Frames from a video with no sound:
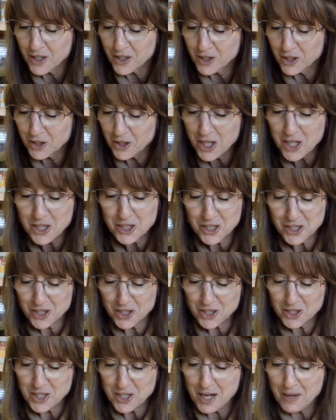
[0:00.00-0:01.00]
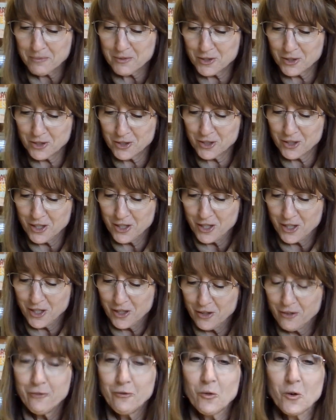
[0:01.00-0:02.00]
Colossians chapter
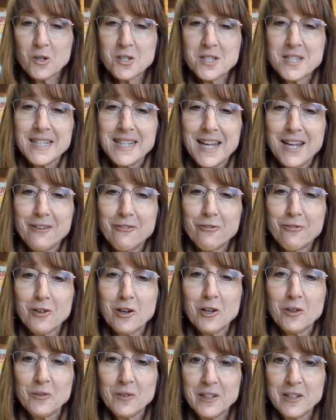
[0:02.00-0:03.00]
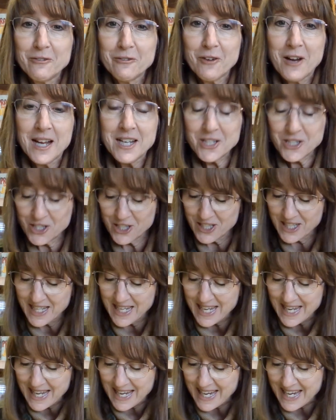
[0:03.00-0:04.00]
for today for our refresh,
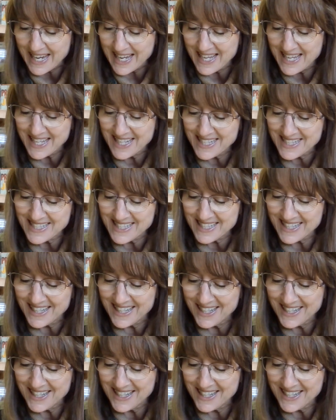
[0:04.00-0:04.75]
and